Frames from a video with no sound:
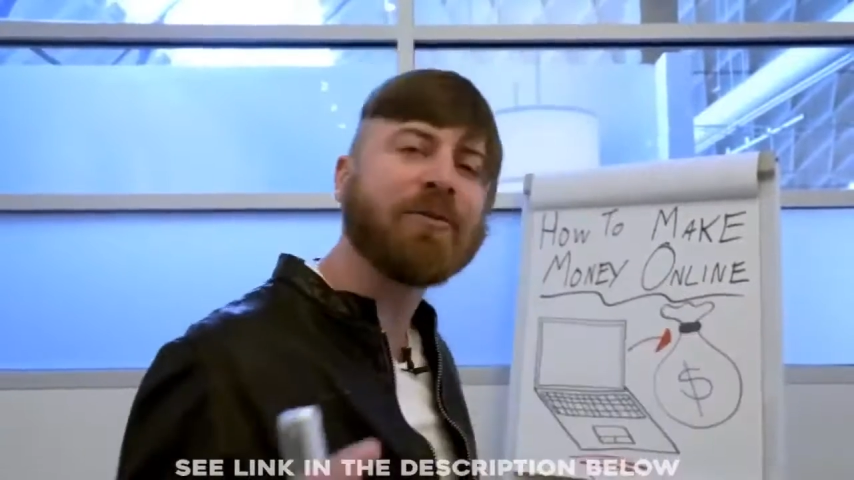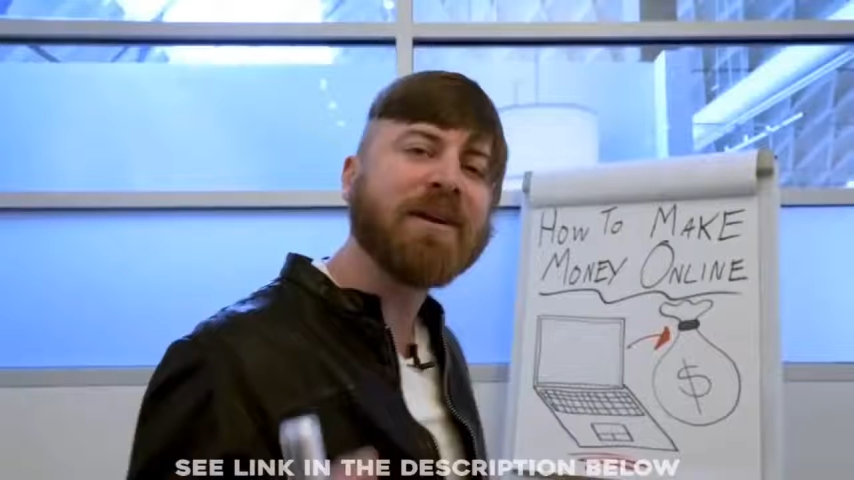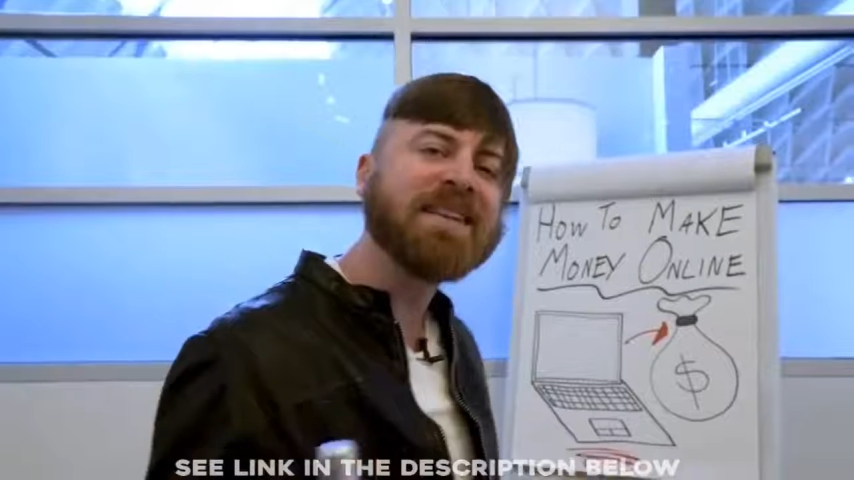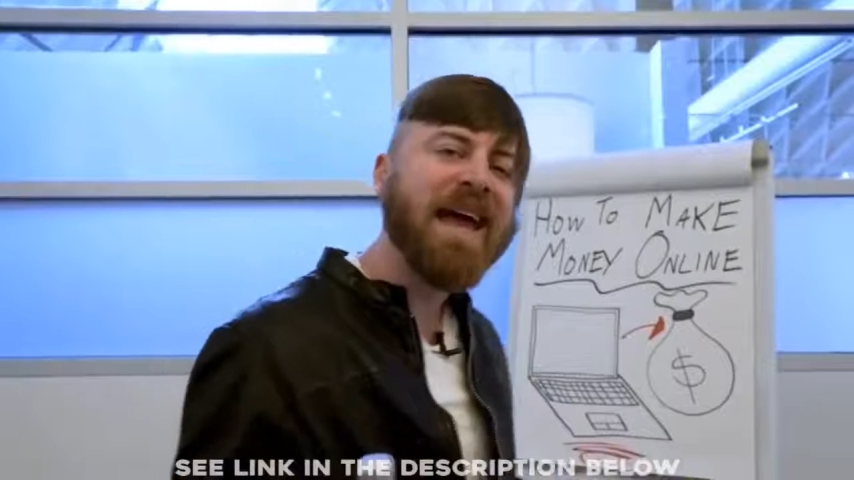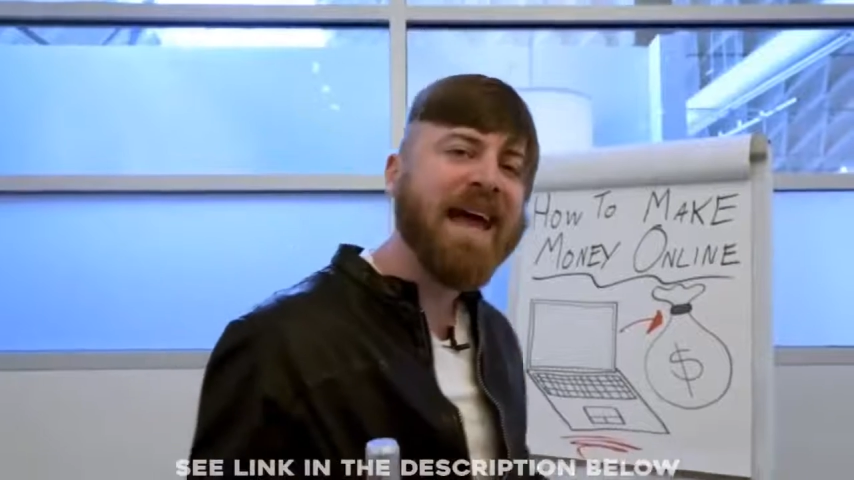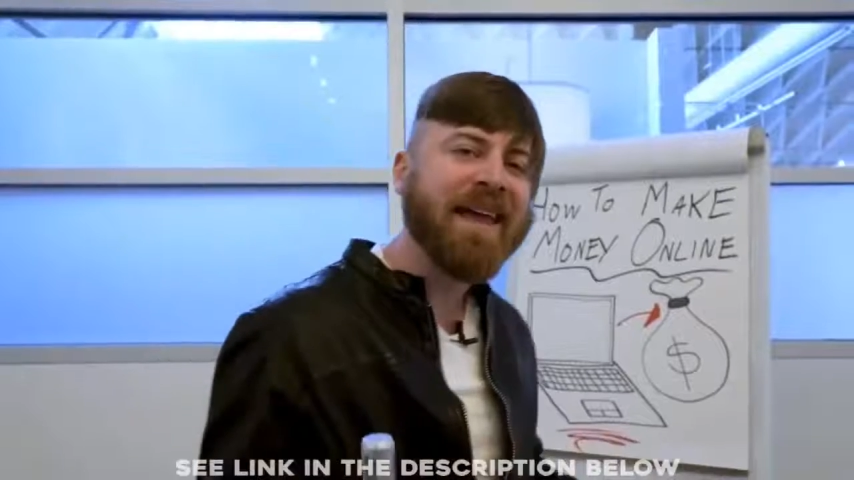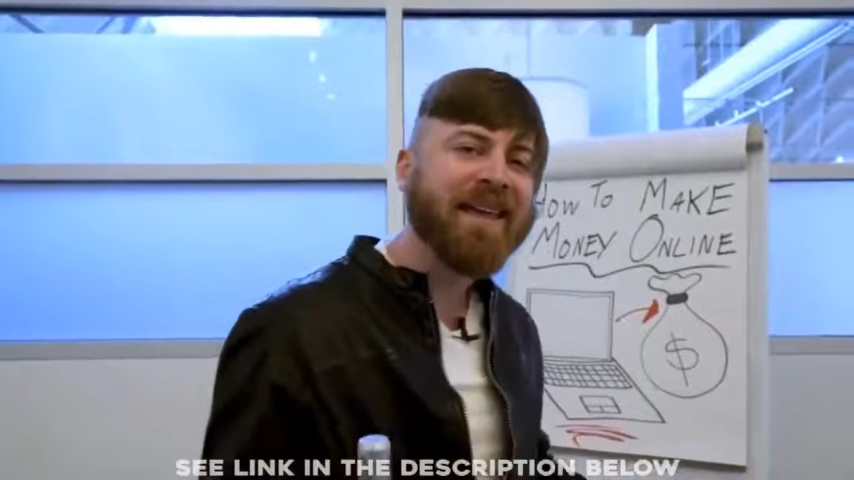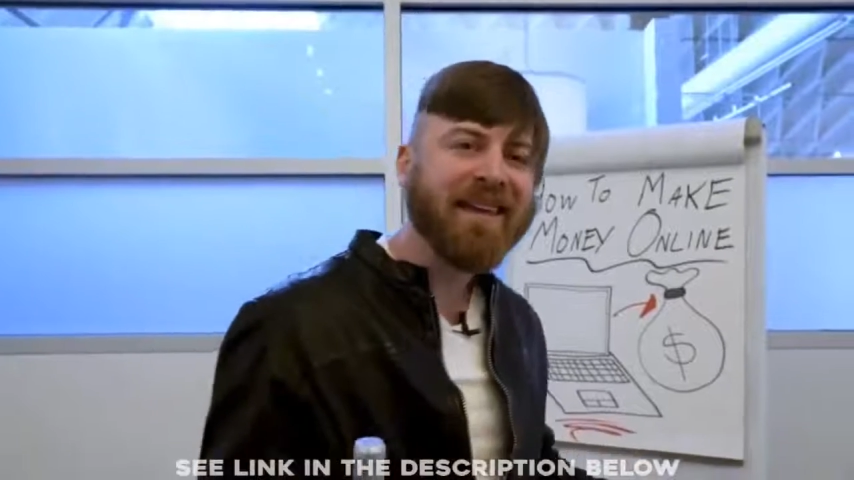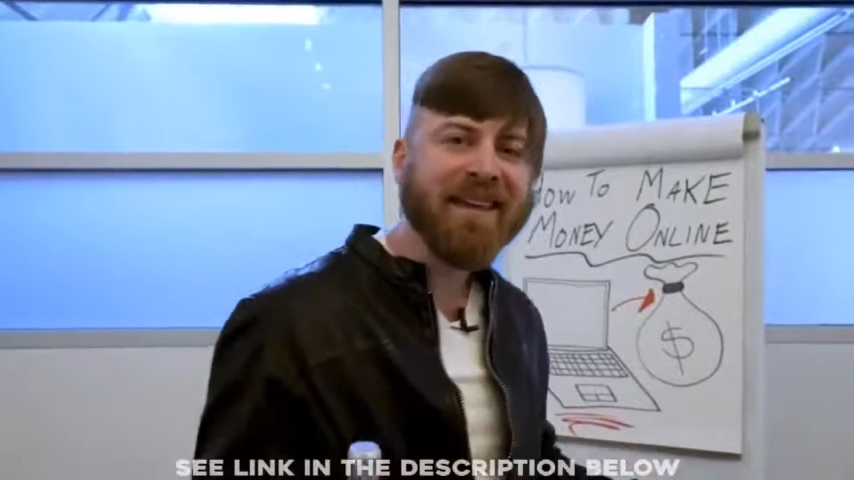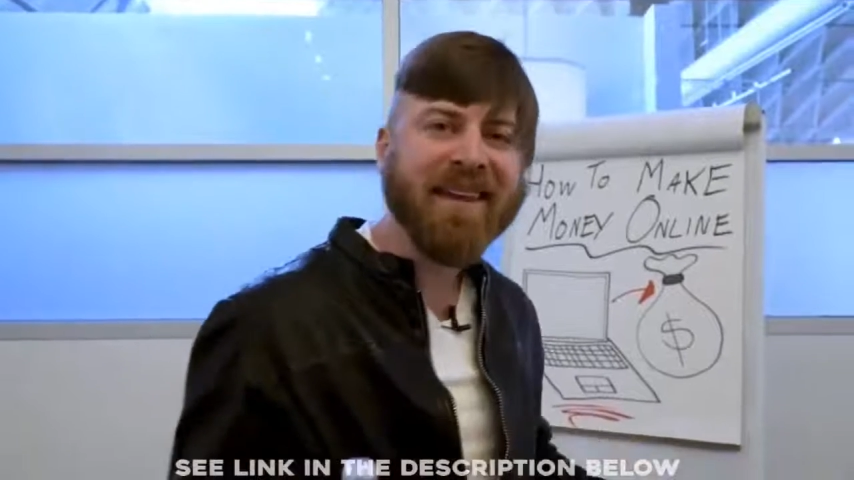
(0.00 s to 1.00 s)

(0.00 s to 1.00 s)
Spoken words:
every day